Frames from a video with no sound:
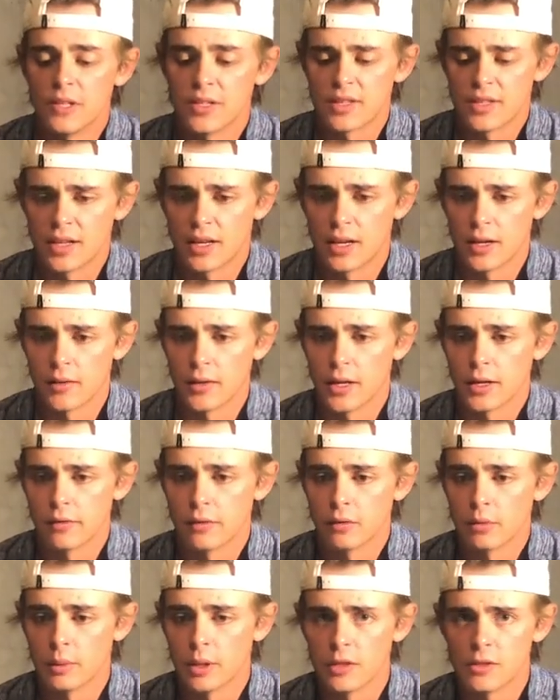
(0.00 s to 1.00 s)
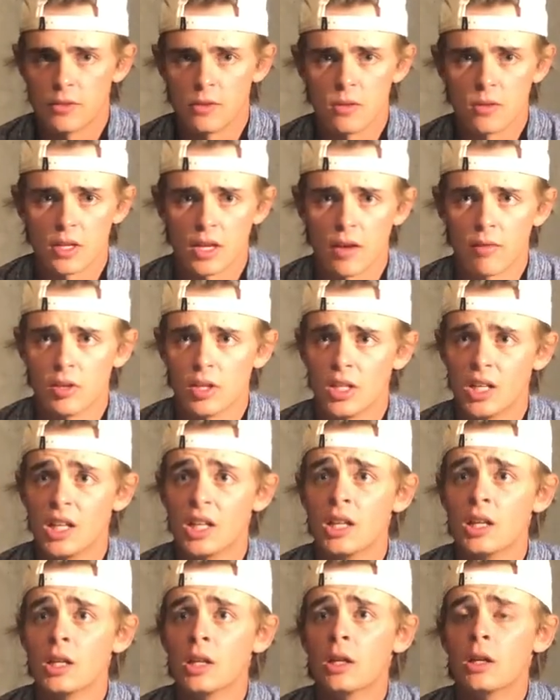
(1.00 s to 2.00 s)
This thing I like for about
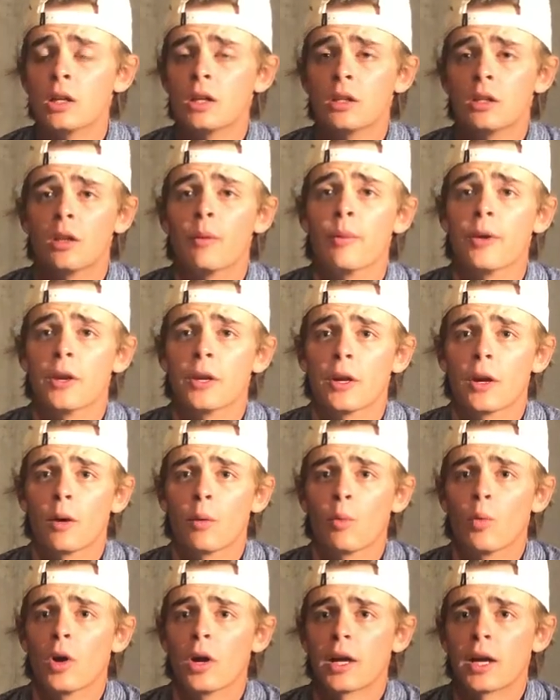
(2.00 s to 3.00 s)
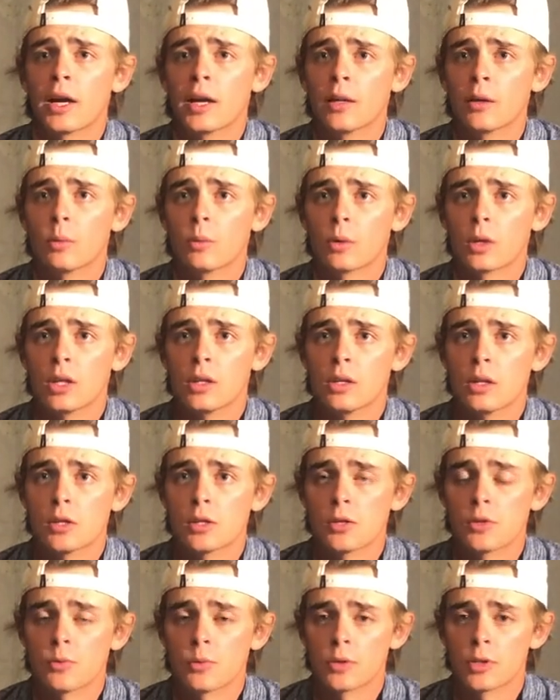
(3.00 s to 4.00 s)
270. Depending on what kind of
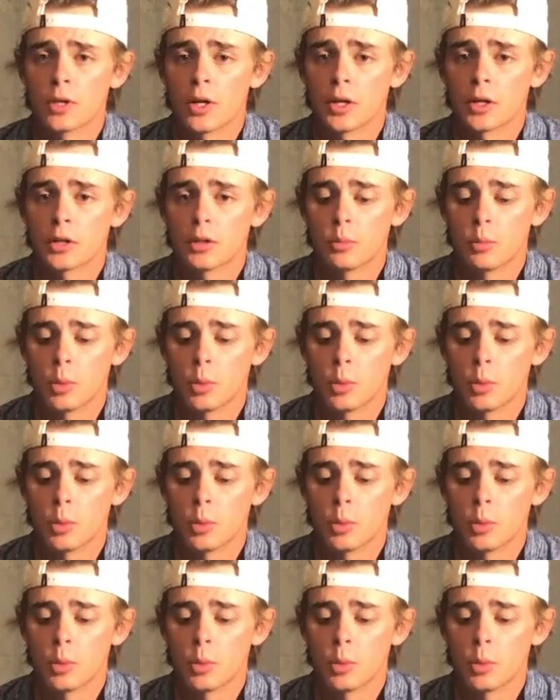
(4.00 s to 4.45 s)
conditions we're talking